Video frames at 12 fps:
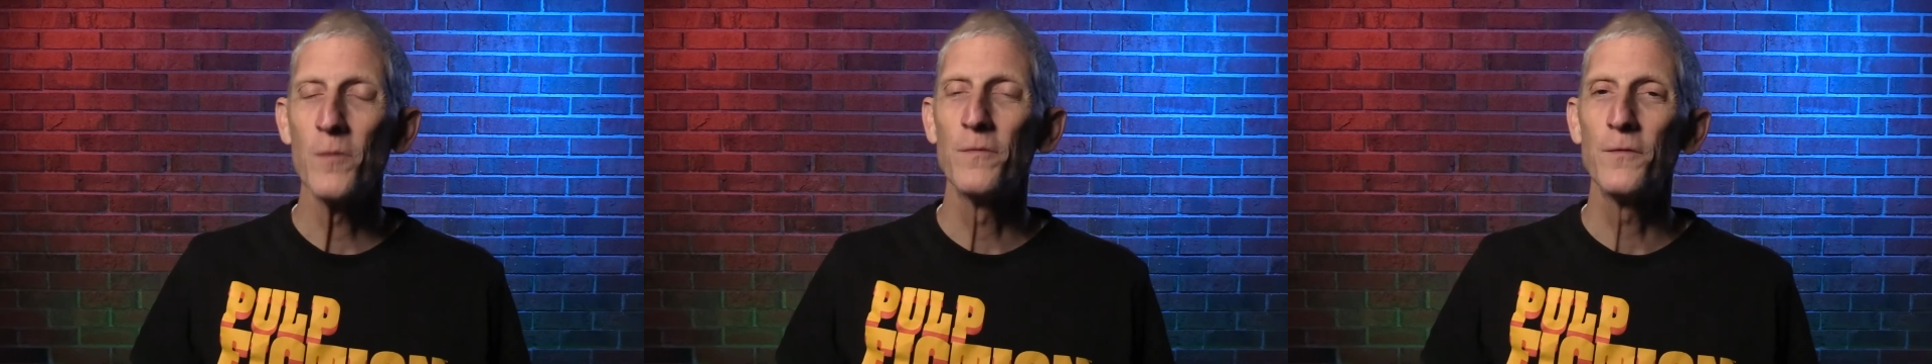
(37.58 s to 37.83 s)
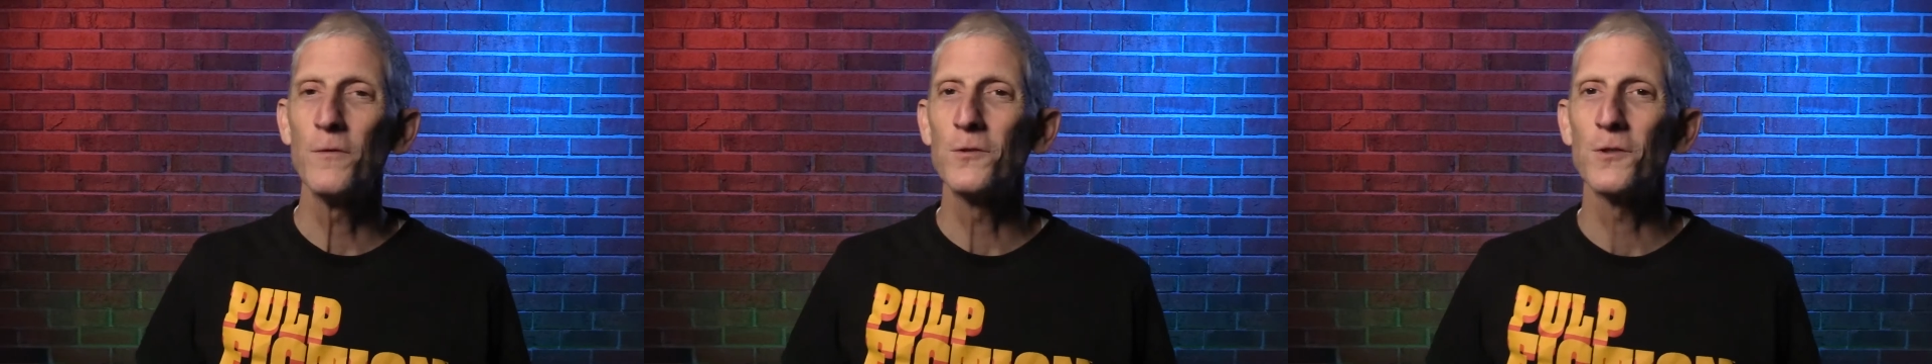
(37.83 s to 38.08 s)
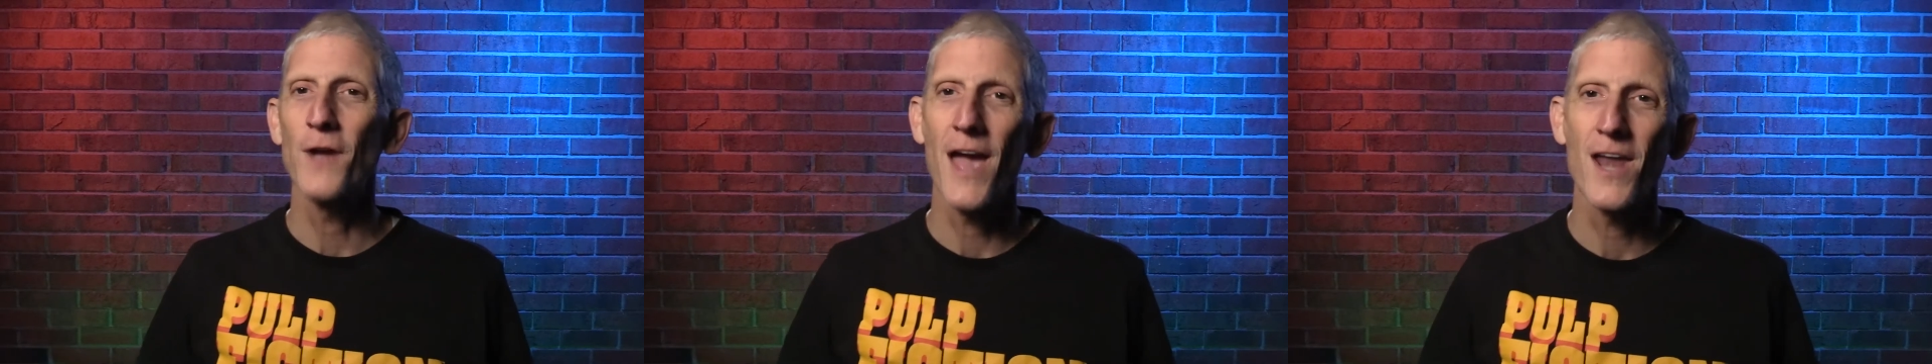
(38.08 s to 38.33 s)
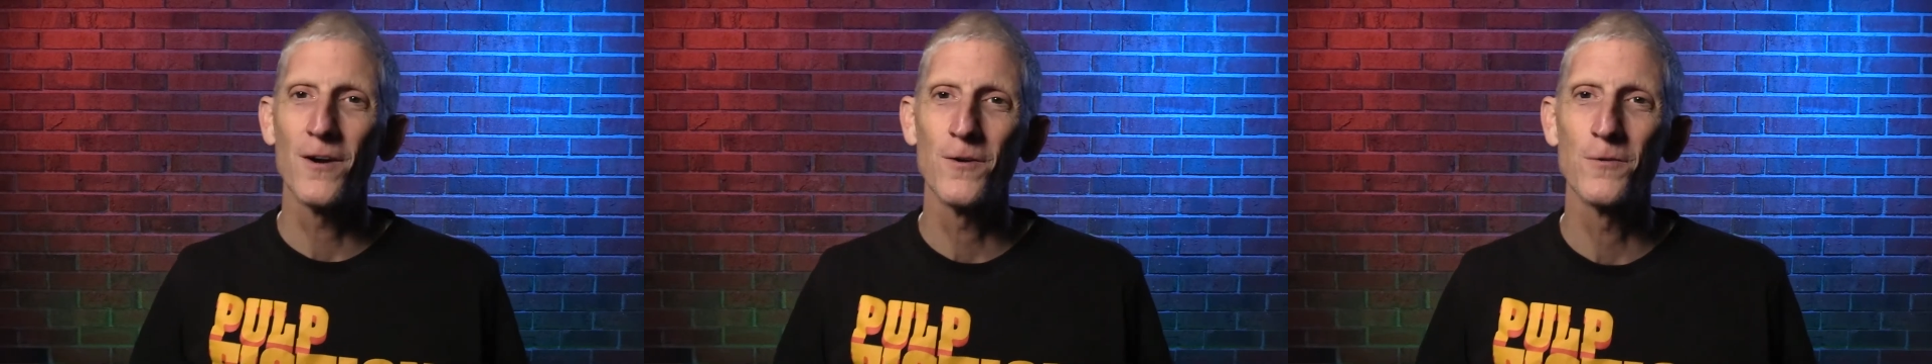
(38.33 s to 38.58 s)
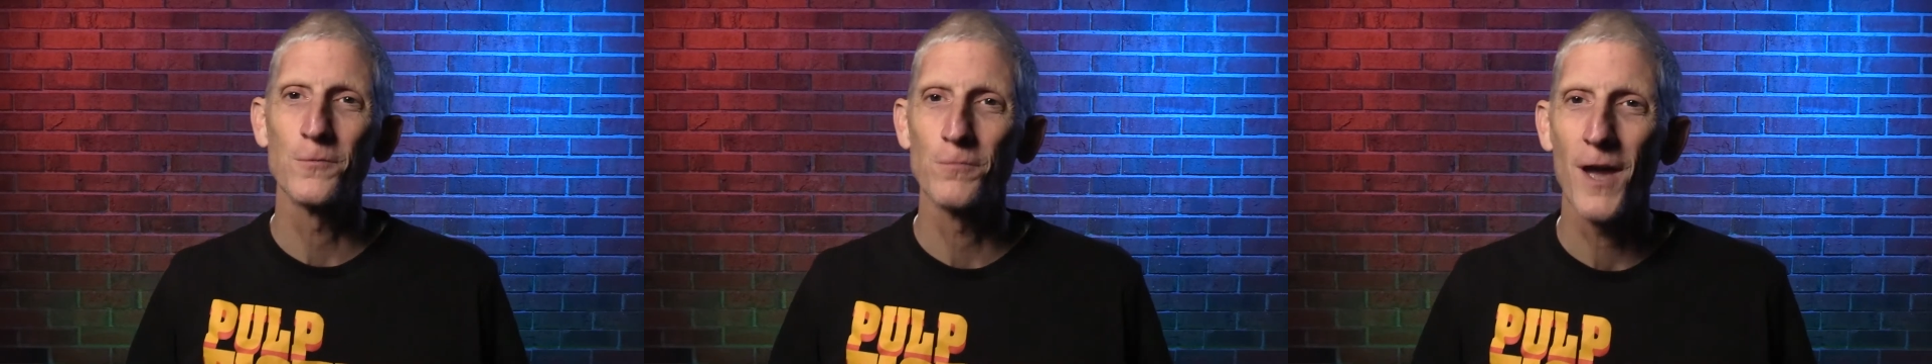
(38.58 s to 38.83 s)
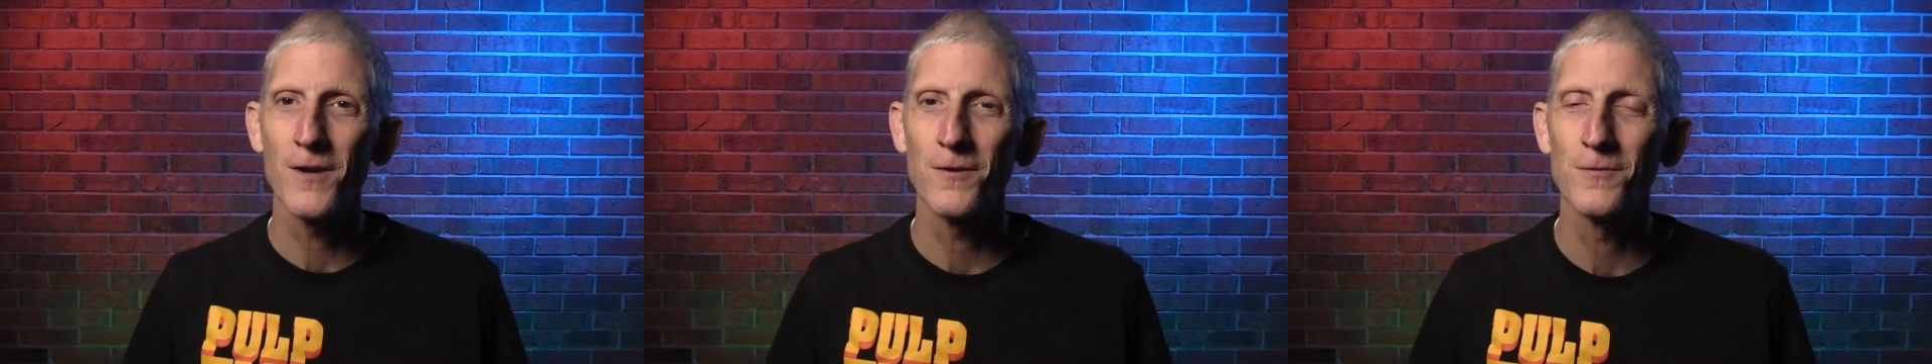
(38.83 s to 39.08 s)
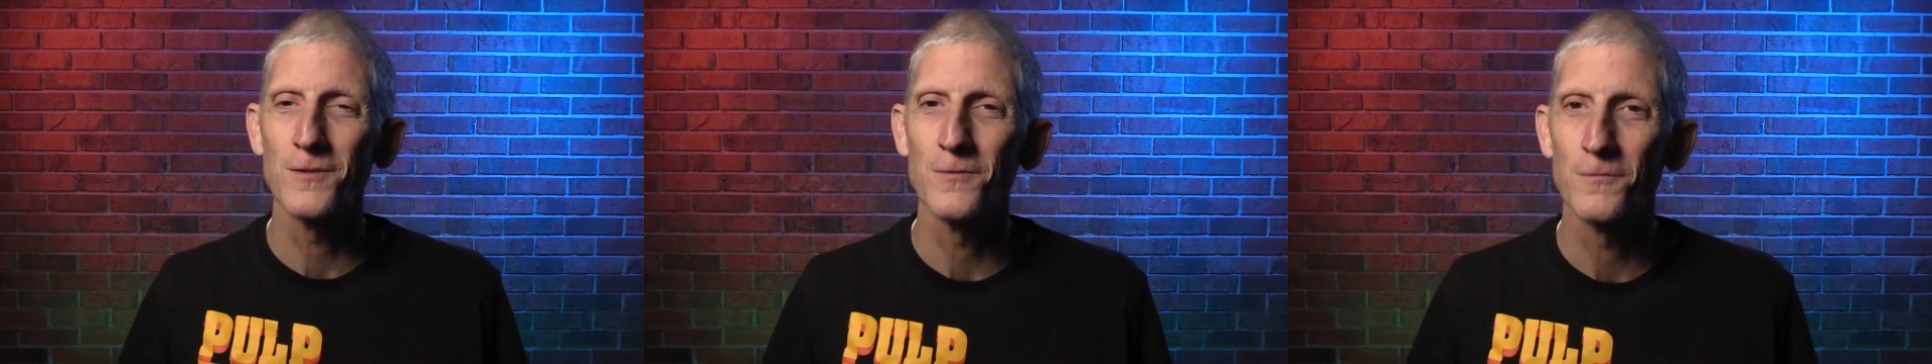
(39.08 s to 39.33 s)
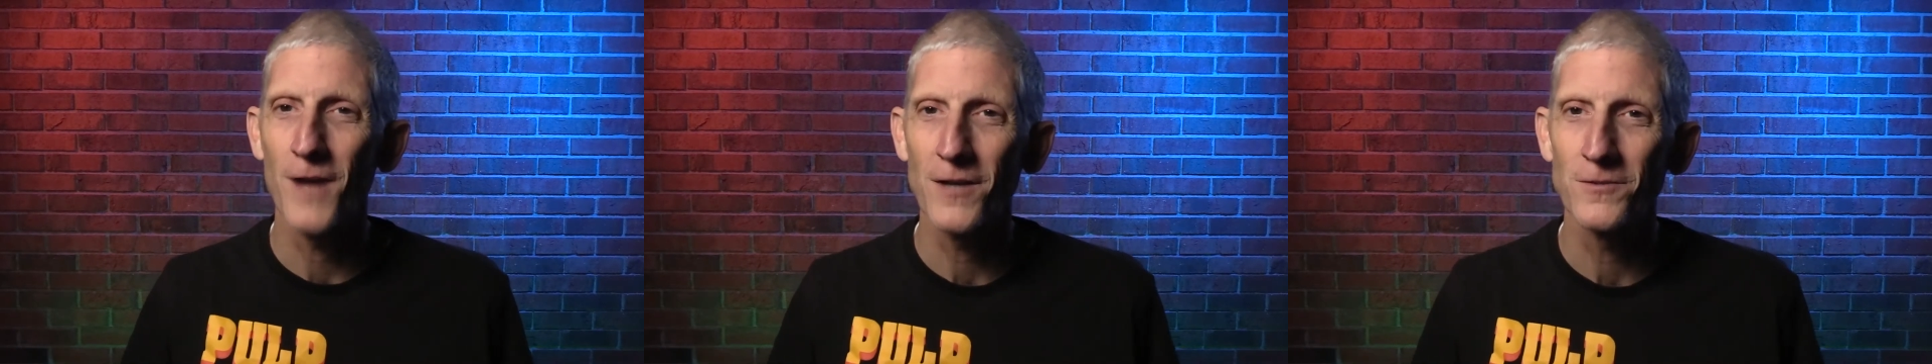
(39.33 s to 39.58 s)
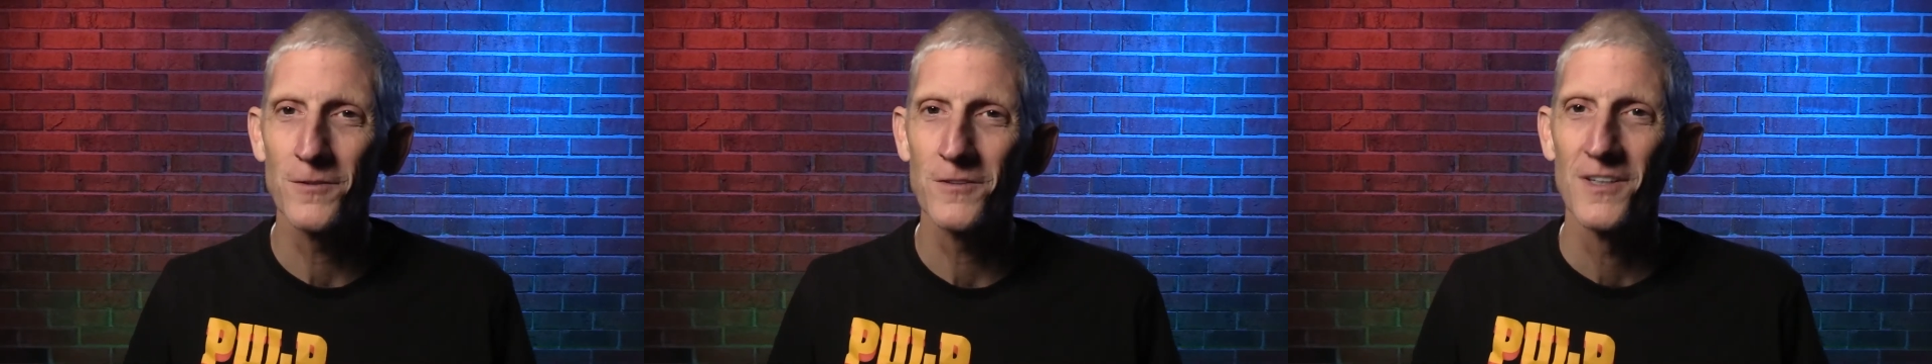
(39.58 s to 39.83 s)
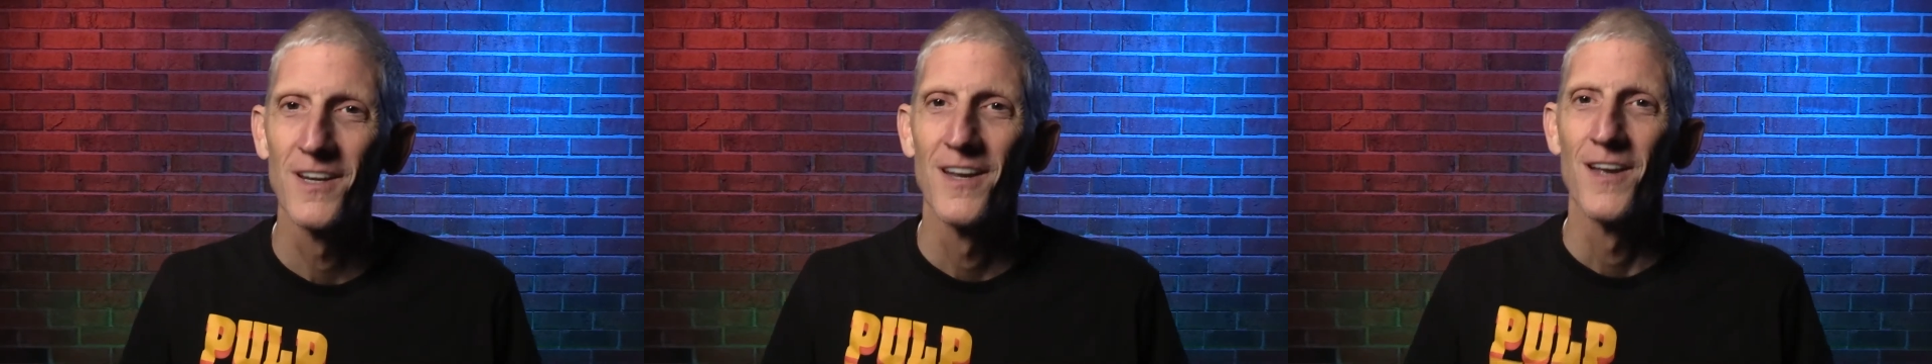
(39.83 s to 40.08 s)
future editors, writers, and directors.